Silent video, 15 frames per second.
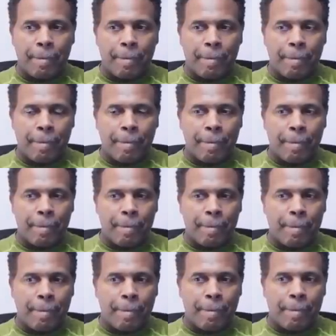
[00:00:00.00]

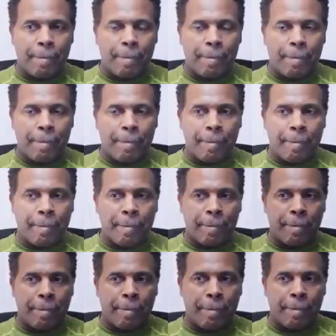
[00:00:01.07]

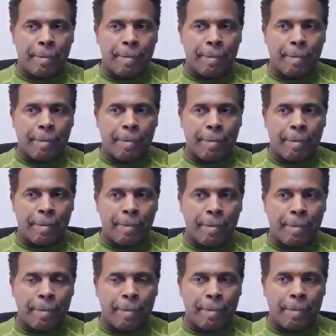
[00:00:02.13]

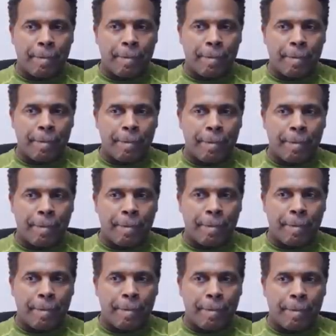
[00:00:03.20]

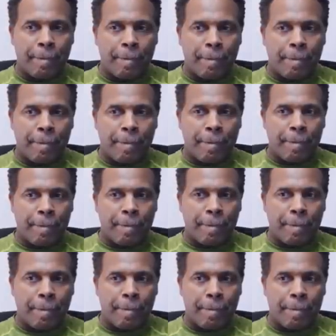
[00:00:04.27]

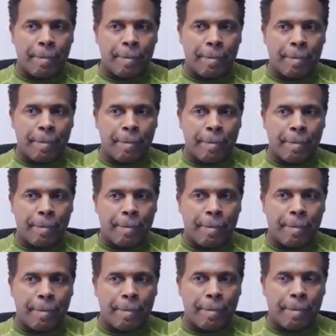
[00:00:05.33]

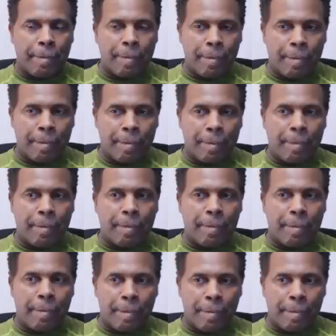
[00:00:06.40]

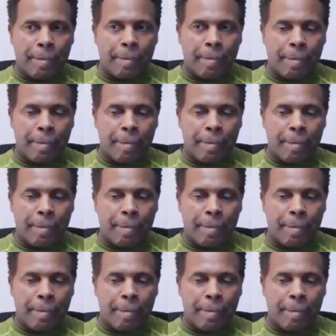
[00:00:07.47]
(silent)